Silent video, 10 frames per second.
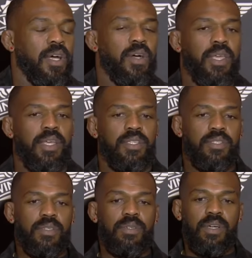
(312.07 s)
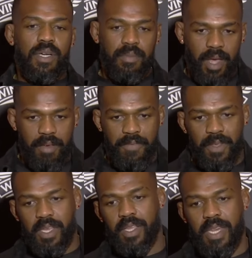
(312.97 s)
Okay, so um, I feel
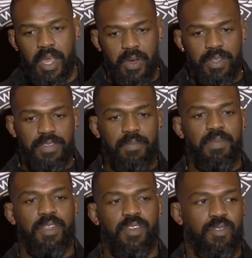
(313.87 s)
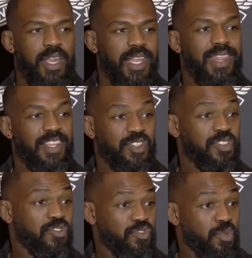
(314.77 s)
like narratives have been created that
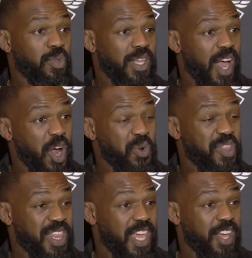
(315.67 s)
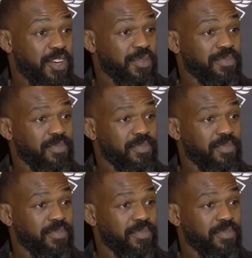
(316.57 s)
just truly aren't there.